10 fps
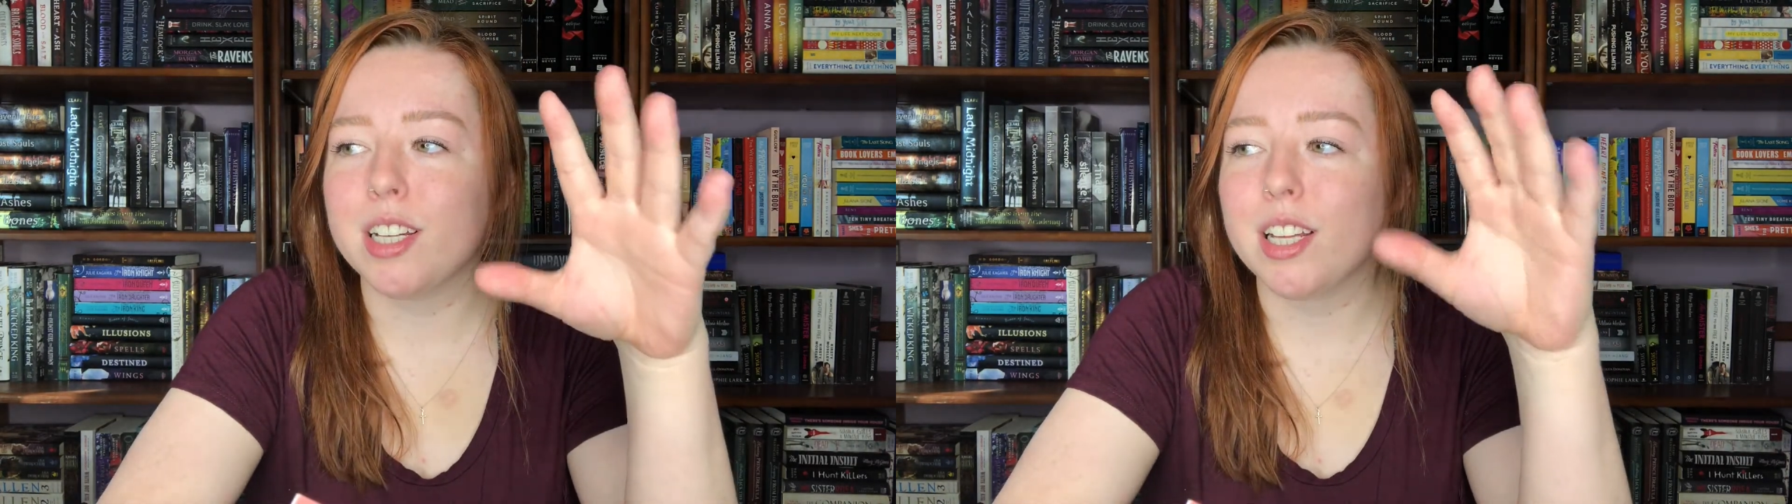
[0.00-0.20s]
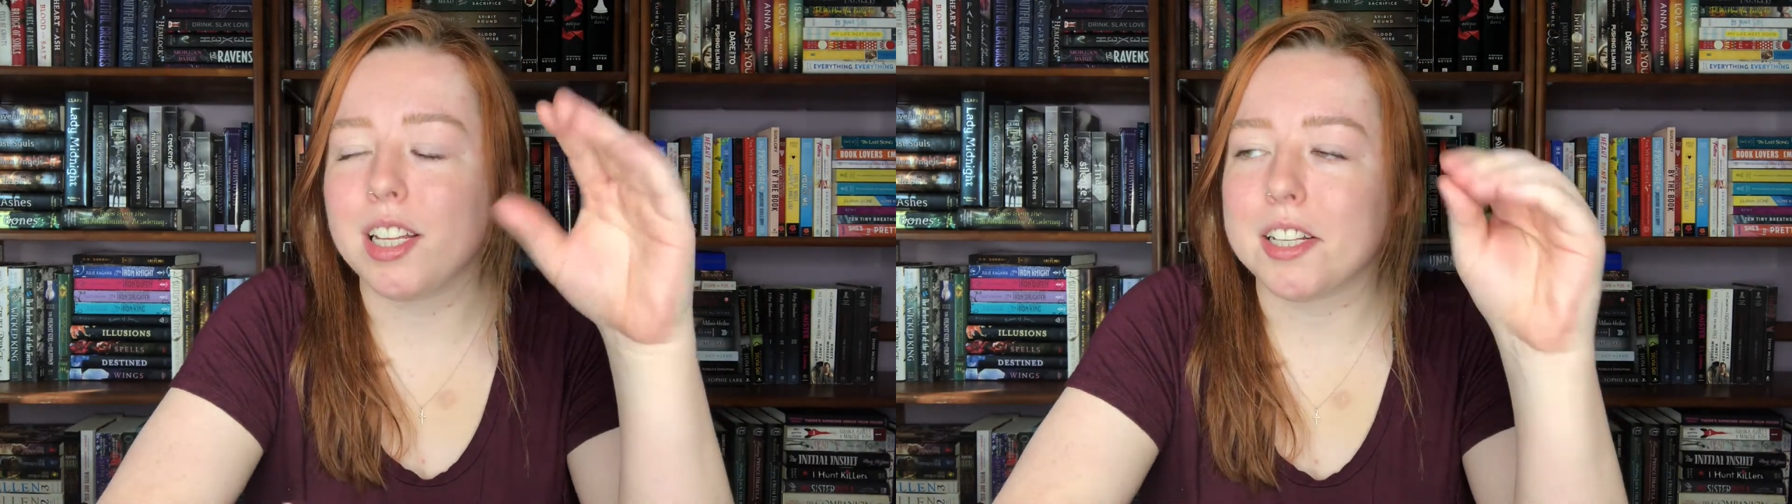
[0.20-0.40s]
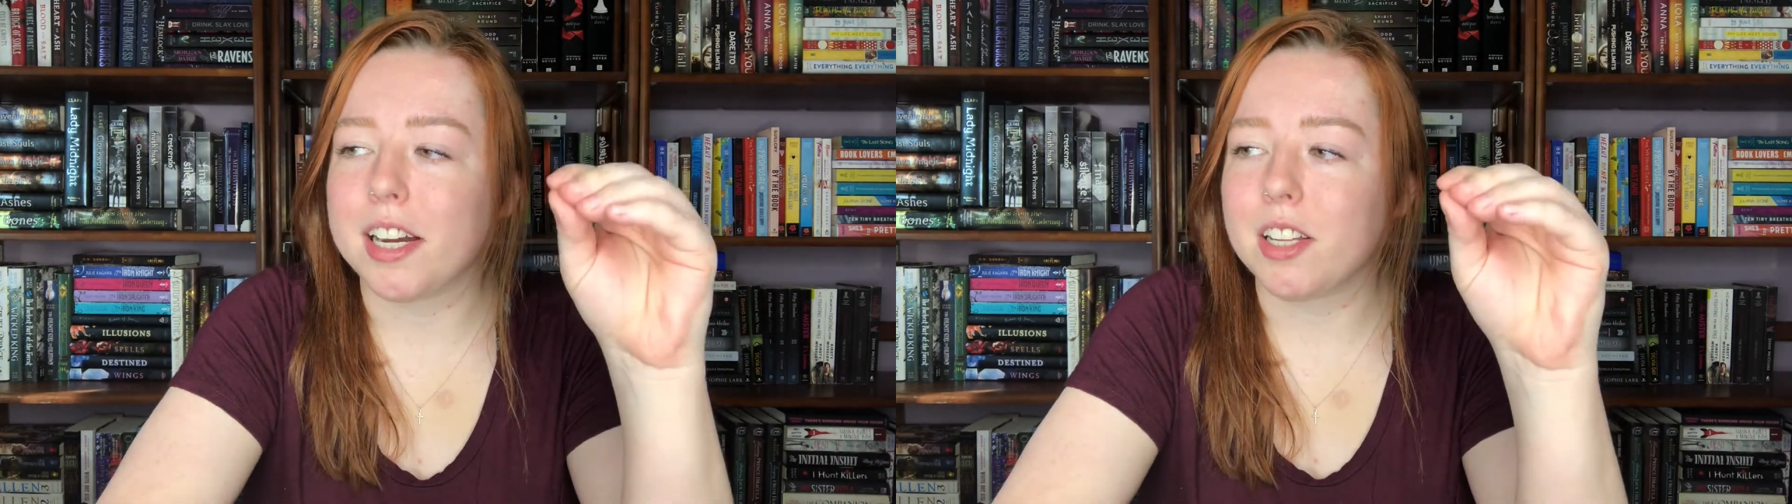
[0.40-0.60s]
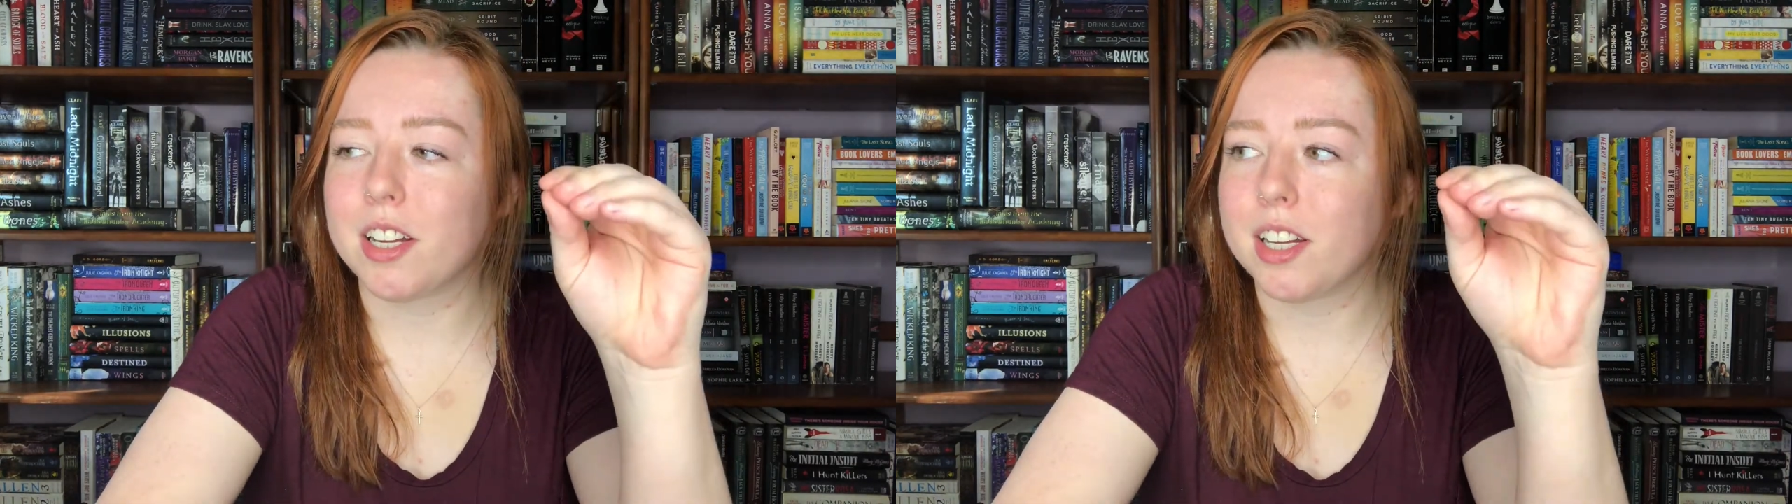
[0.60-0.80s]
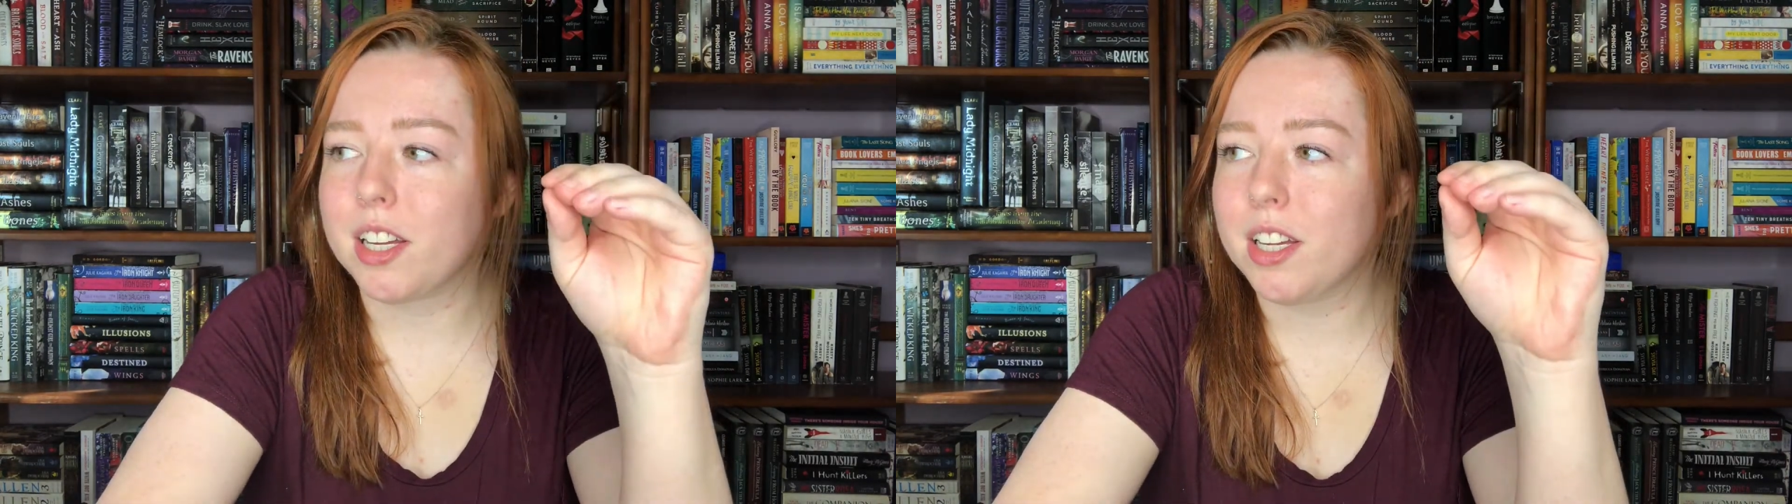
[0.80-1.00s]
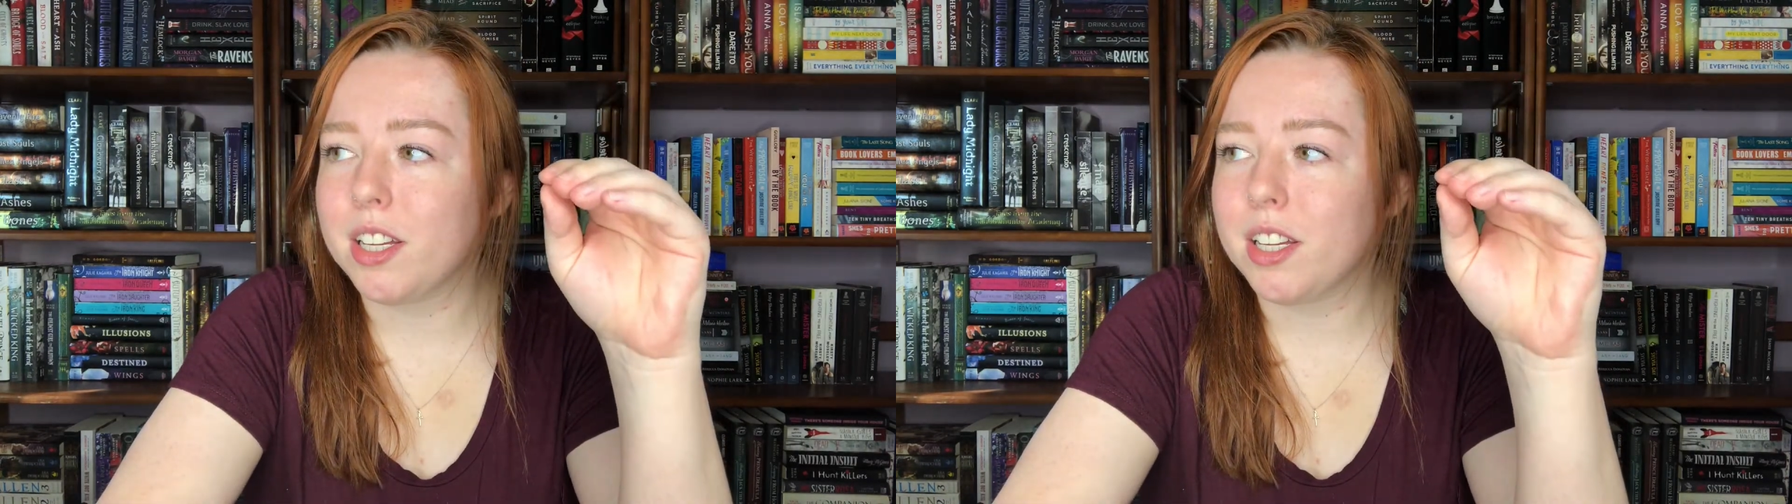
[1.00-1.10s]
the dialogue